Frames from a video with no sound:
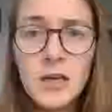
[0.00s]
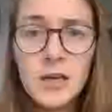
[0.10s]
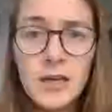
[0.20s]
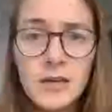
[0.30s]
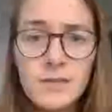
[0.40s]

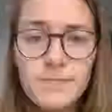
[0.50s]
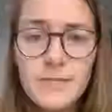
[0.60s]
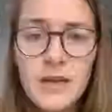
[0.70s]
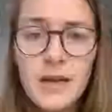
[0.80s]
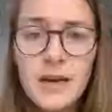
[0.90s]
like
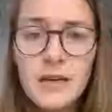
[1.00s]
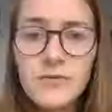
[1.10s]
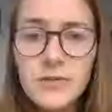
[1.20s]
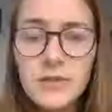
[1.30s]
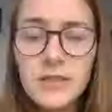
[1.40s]
a kind
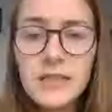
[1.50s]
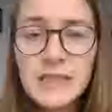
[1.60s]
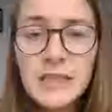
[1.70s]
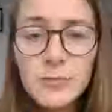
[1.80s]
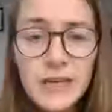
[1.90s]
of a
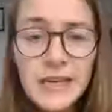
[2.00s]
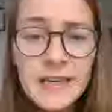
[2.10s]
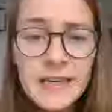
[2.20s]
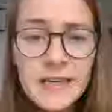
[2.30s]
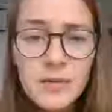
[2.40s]

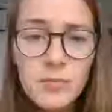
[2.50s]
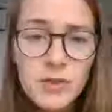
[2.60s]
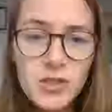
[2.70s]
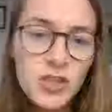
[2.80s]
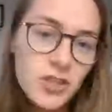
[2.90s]
eBay,
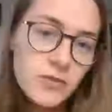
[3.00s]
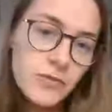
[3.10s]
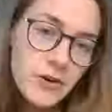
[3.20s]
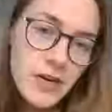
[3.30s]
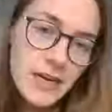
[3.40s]
but just
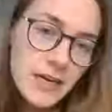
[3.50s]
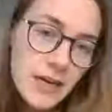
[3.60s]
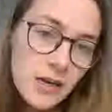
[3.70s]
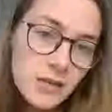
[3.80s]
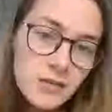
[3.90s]
for in the
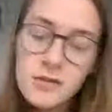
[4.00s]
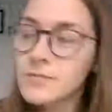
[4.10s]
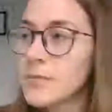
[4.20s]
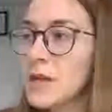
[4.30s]
Netherlands.